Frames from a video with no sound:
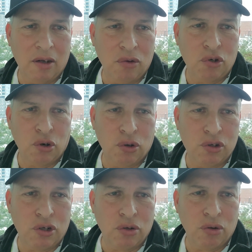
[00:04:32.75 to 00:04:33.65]
New
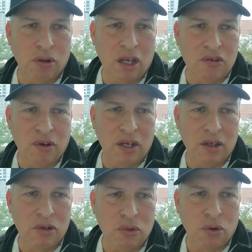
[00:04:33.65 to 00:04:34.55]
Jersey or Las Vegas